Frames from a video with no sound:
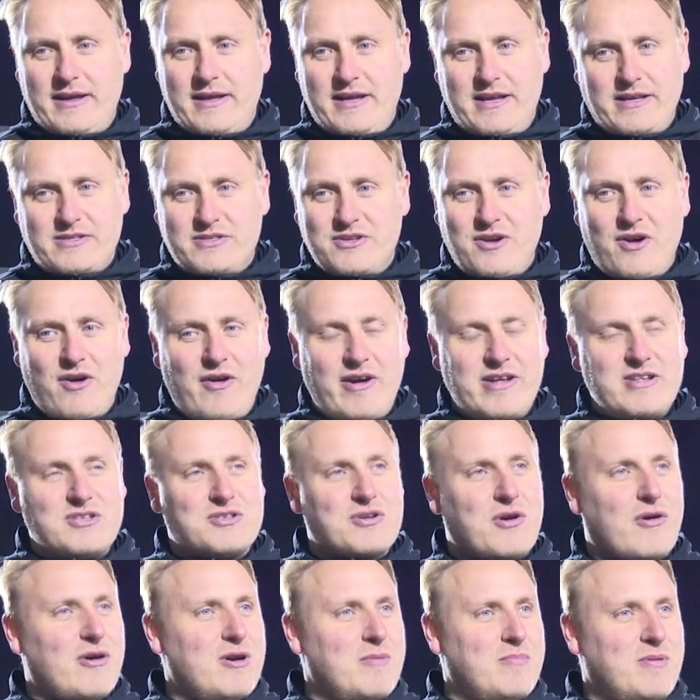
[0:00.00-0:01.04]
it's not
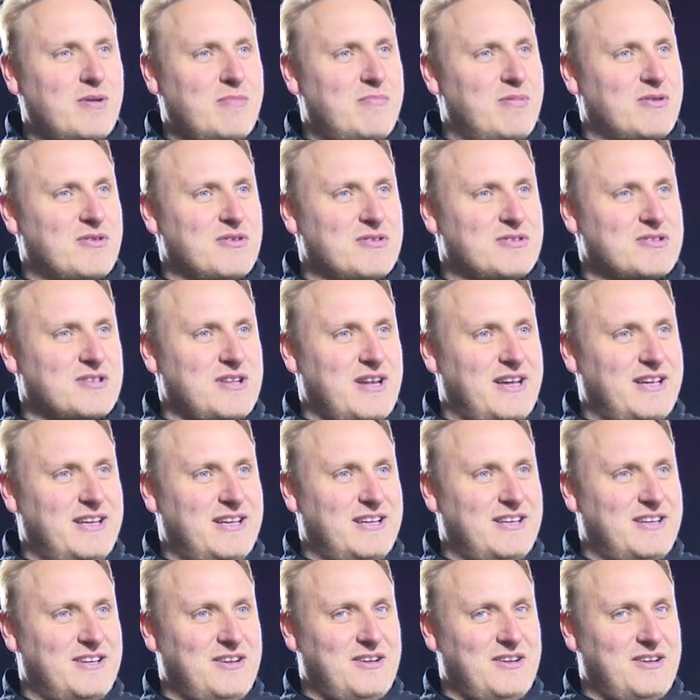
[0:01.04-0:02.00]
enjoyable, because like